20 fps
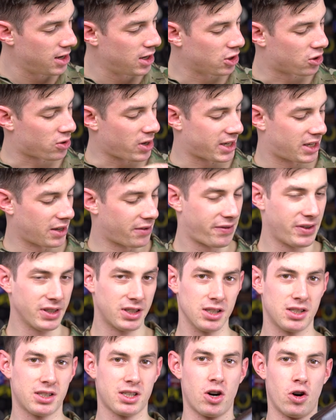so I can fit
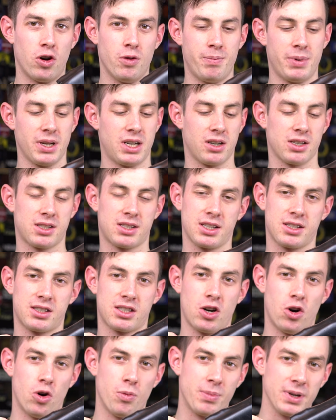the scope, because the
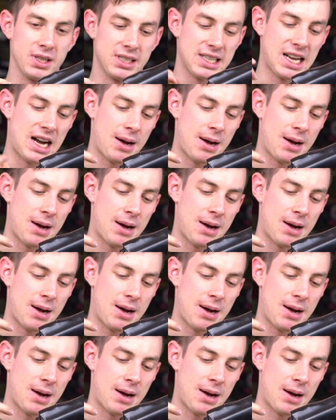scope is